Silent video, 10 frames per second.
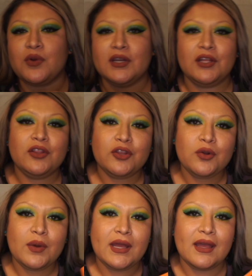running
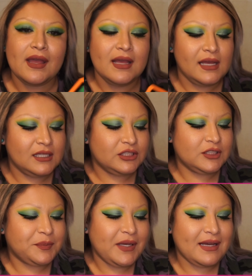through it.
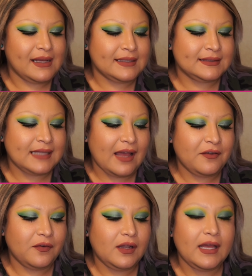Just because I
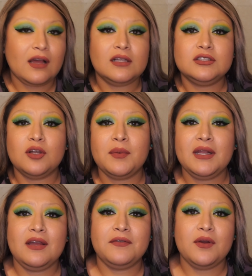feel like so
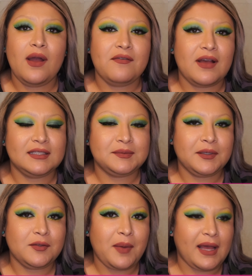many of you have asked me
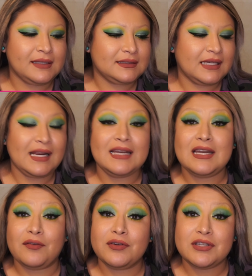in the past and I
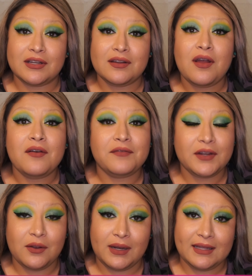never done a
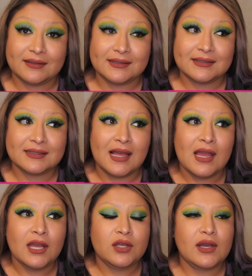video like this.
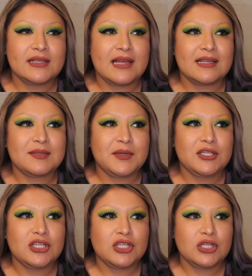You guys asked me
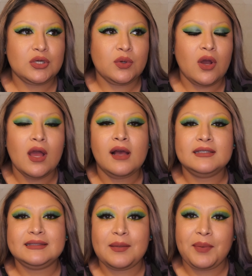to do a
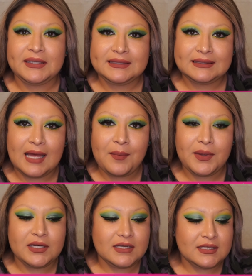step-by-step,
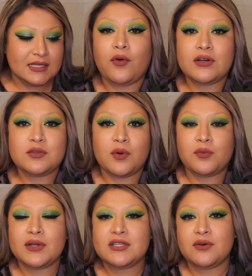and then of course
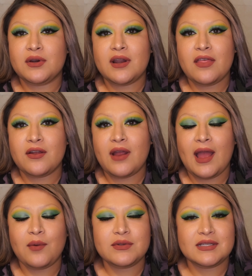one reason or another
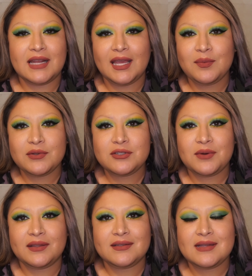I wasn't able
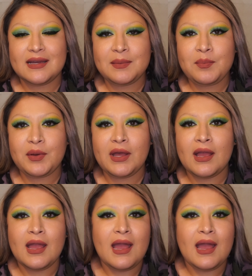to at the time, but